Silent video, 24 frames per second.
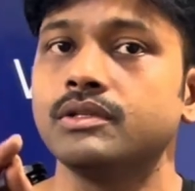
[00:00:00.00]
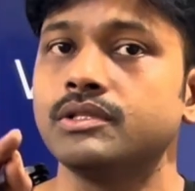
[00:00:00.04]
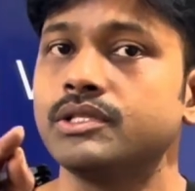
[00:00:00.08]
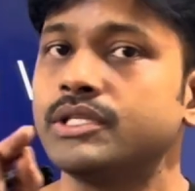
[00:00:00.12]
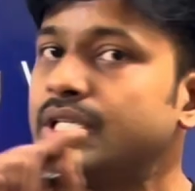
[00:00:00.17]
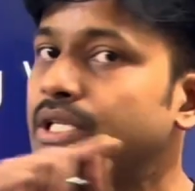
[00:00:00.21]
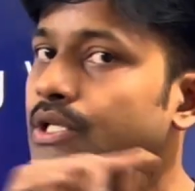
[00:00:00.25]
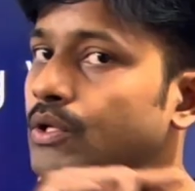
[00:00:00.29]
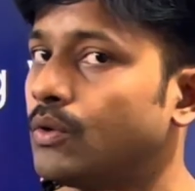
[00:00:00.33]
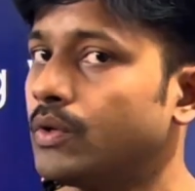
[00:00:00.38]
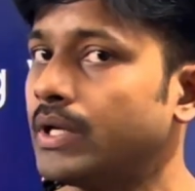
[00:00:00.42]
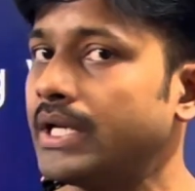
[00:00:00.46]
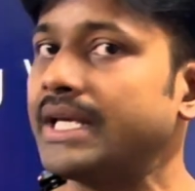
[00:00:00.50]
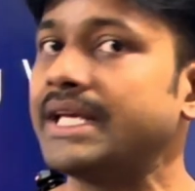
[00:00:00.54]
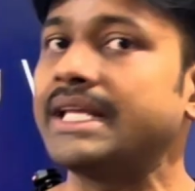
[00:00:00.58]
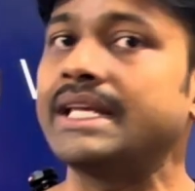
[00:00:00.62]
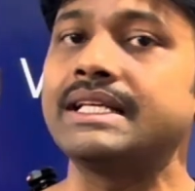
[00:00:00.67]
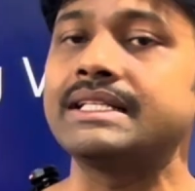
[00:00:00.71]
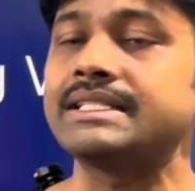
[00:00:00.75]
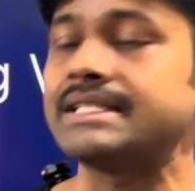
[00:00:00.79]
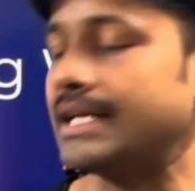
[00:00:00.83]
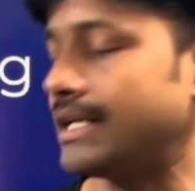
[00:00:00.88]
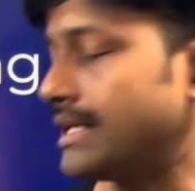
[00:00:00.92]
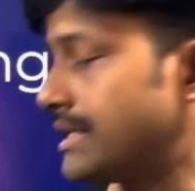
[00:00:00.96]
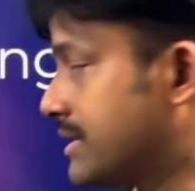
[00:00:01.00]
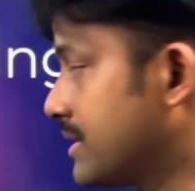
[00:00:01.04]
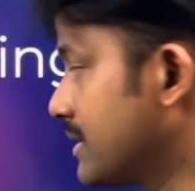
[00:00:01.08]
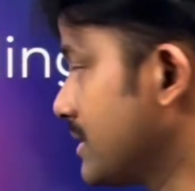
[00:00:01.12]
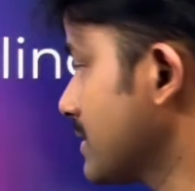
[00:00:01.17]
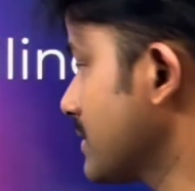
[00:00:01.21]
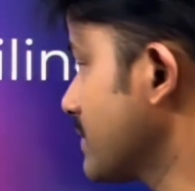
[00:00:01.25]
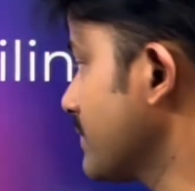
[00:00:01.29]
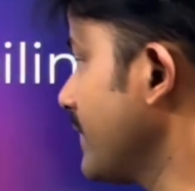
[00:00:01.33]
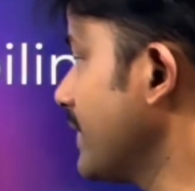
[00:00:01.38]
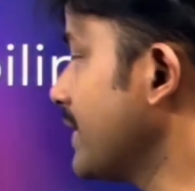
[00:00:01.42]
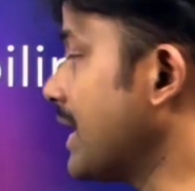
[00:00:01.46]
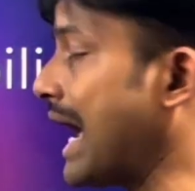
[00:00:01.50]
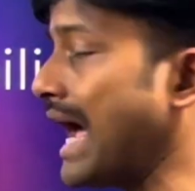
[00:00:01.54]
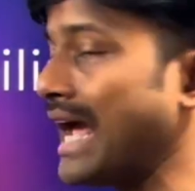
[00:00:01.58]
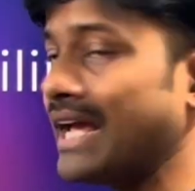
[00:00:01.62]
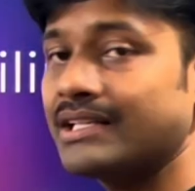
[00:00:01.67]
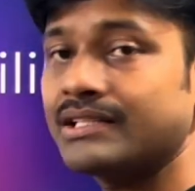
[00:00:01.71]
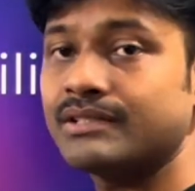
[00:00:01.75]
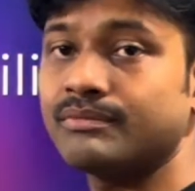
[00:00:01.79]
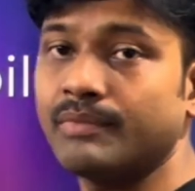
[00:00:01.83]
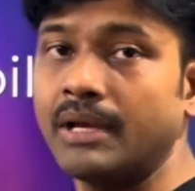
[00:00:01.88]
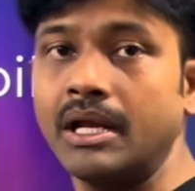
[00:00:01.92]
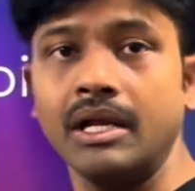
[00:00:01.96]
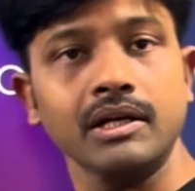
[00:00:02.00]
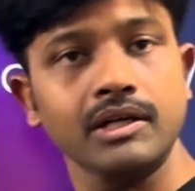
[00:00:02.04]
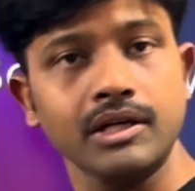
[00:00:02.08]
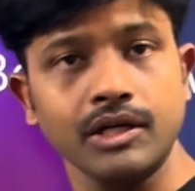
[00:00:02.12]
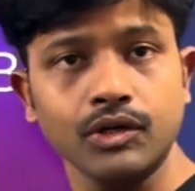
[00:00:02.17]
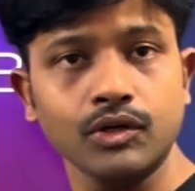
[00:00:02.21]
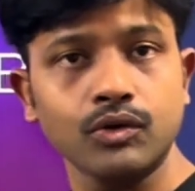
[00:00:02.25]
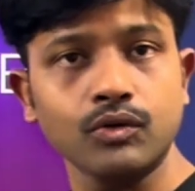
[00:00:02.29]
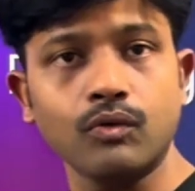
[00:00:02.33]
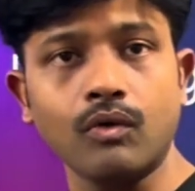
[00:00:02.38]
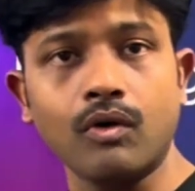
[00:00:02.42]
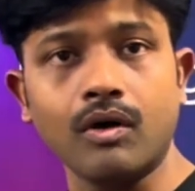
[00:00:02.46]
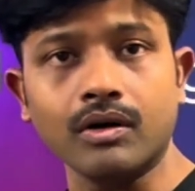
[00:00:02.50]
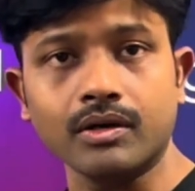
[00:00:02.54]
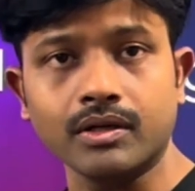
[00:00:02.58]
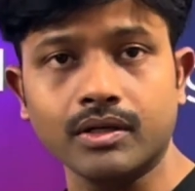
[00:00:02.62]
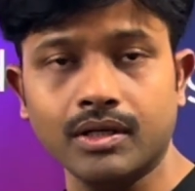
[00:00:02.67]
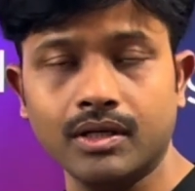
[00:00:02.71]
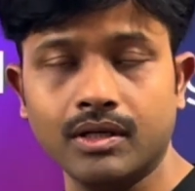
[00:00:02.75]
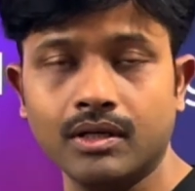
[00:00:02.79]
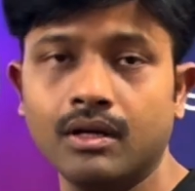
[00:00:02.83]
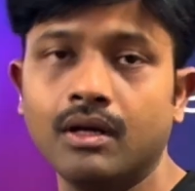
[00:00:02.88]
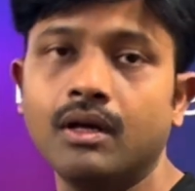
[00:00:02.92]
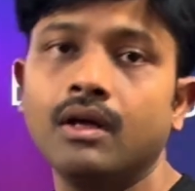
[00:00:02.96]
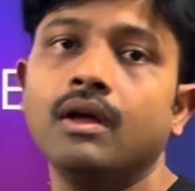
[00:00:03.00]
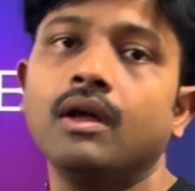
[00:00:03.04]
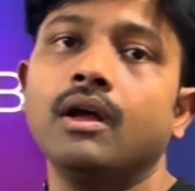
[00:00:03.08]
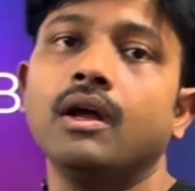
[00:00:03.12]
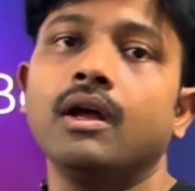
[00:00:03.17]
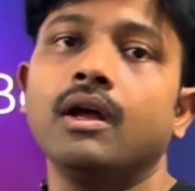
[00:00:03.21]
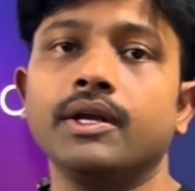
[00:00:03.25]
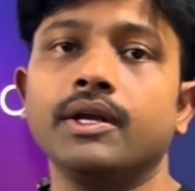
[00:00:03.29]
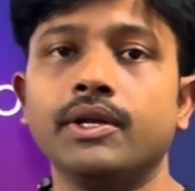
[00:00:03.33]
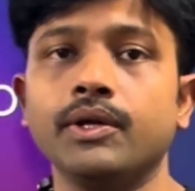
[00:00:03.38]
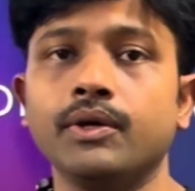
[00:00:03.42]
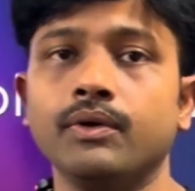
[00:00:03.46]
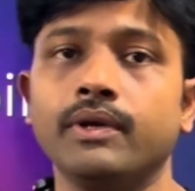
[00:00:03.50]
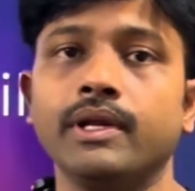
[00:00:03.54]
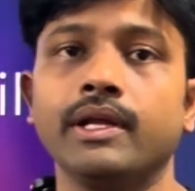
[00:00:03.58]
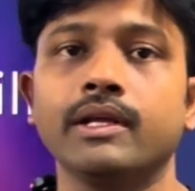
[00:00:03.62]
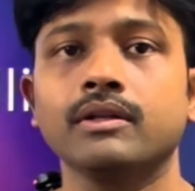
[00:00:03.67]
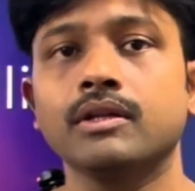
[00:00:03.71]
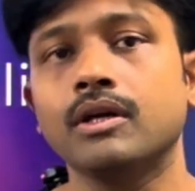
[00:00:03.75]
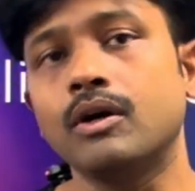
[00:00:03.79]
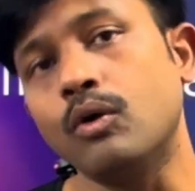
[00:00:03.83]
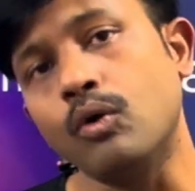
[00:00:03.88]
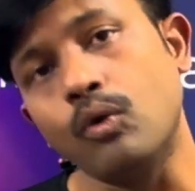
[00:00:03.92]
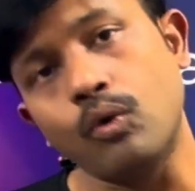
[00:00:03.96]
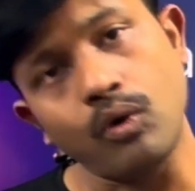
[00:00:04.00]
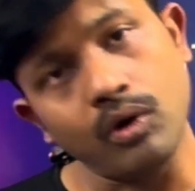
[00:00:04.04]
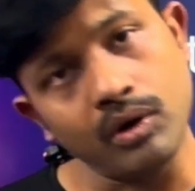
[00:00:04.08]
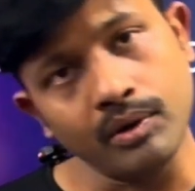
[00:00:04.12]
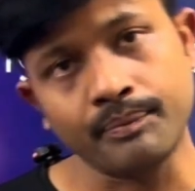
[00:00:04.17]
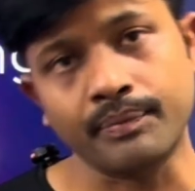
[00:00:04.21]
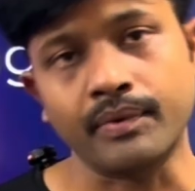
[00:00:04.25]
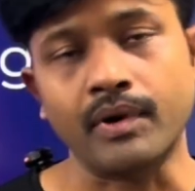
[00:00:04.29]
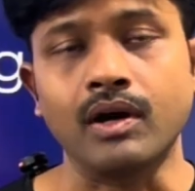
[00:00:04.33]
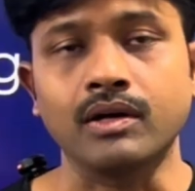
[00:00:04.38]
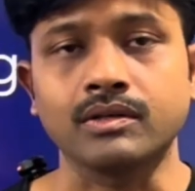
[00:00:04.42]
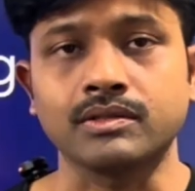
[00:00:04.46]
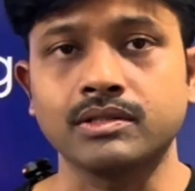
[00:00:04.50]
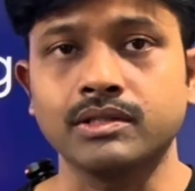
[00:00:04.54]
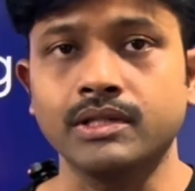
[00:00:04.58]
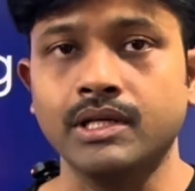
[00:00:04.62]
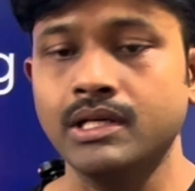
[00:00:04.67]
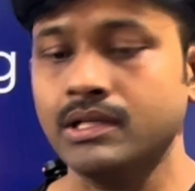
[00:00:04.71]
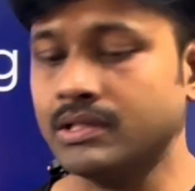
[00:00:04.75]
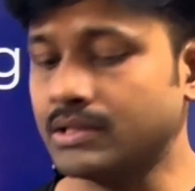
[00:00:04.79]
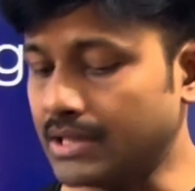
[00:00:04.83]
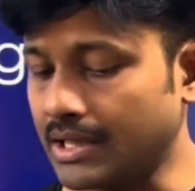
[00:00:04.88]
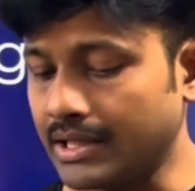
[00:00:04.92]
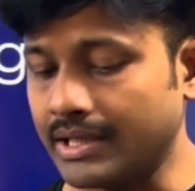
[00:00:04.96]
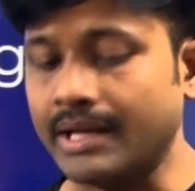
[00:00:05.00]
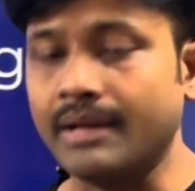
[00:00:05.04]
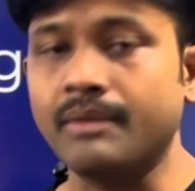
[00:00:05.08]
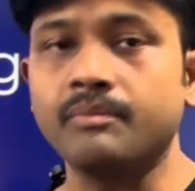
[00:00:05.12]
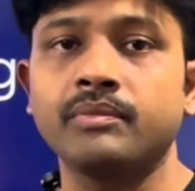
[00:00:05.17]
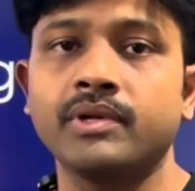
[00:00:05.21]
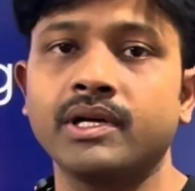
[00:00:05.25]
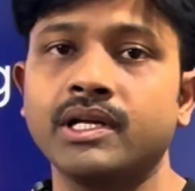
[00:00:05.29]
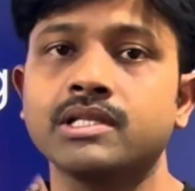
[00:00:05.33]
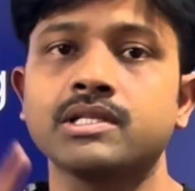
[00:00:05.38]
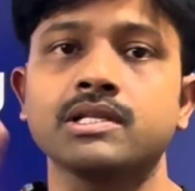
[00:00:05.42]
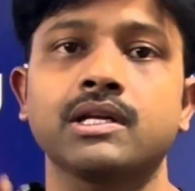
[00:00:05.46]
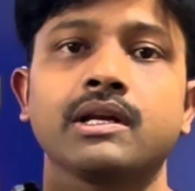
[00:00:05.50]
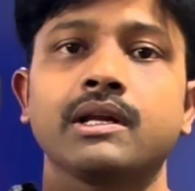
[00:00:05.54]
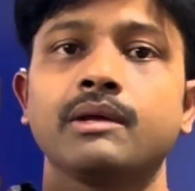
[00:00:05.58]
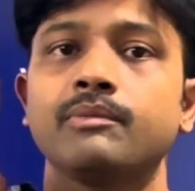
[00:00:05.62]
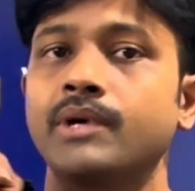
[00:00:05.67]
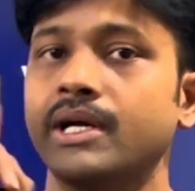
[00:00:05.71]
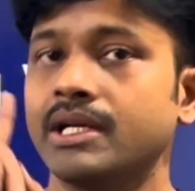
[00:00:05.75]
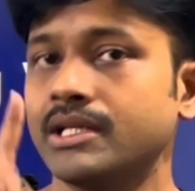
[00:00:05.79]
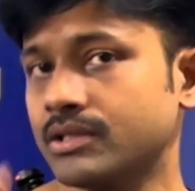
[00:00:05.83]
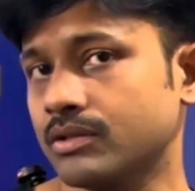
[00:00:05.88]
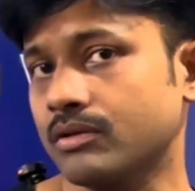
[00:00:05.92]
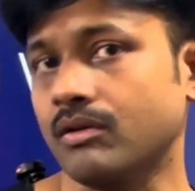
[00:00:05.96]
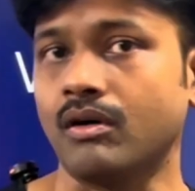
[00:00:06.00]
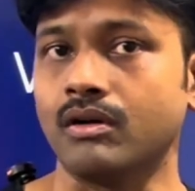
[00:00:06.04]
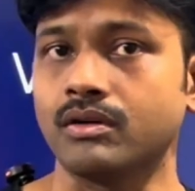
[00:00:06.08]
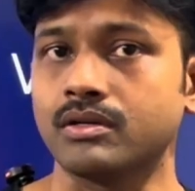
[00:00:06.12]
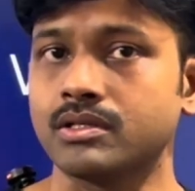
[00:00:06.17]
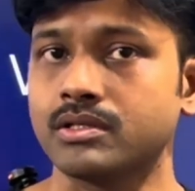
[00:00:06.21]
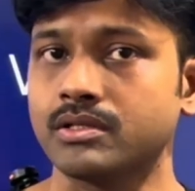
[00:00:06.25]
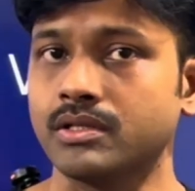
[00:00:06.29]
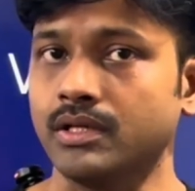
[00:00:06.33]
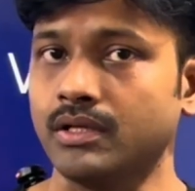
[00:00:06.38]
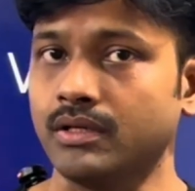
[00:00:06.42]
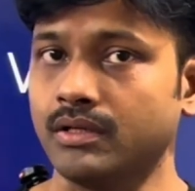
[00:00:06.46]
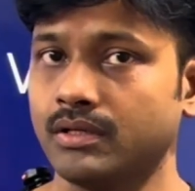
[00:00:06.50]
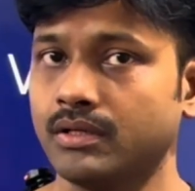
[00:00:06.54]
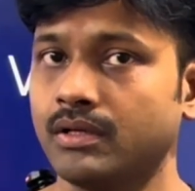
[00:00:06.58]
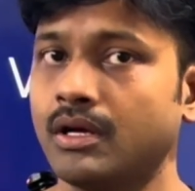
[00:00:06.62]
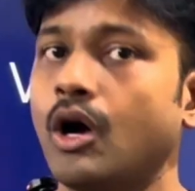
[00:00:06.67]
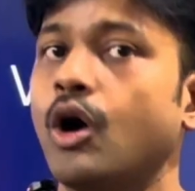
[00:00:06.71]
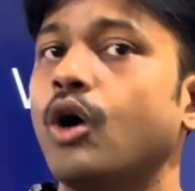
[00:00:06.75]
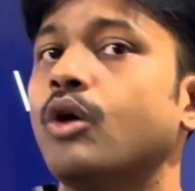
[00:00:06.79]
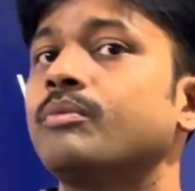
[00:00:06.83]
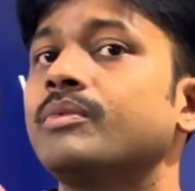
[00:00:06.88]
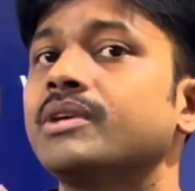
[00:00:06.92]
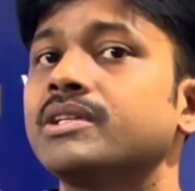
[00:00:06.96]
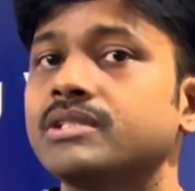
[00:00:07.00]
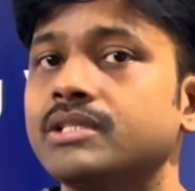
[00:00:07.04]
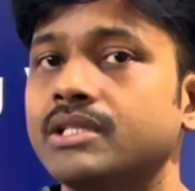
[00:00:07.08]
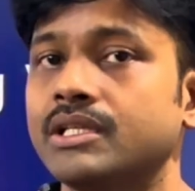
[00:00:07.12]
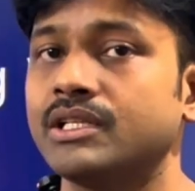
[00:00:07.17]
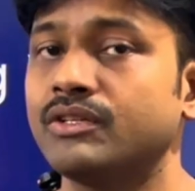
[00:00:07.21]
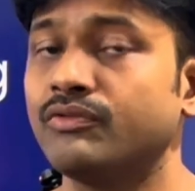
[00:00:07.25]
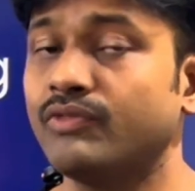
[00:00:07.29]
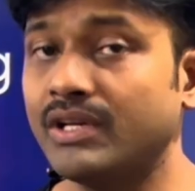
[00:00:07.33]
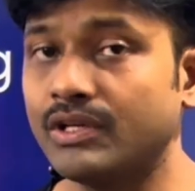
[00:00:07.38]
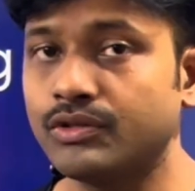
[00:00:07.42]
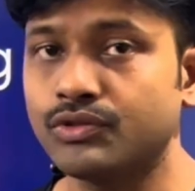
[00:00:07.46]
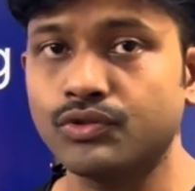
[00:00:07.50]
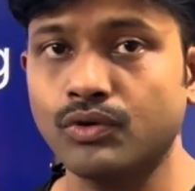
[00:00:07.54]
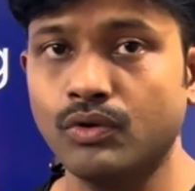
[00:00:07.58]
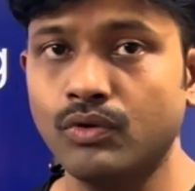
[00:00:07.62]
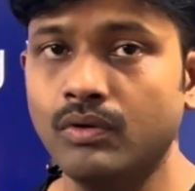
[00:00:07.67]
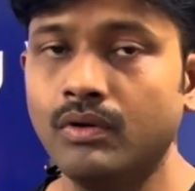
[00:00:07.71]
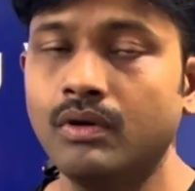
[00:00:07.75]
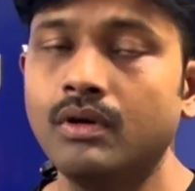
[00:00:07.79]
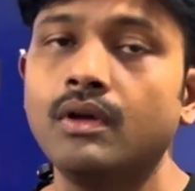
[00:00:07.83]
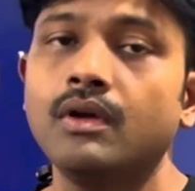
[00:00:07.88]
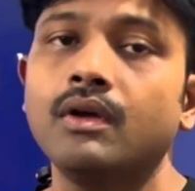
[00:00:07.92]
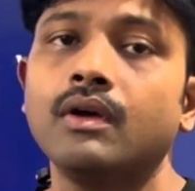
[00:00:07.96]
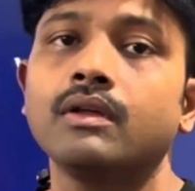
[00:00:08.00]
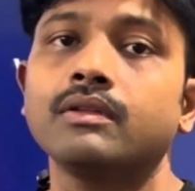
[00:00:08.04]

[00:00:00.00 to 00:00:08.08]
0 degrees Celsius. When ice melt into water, during the whole process, the temperature remains constant. How much it will show?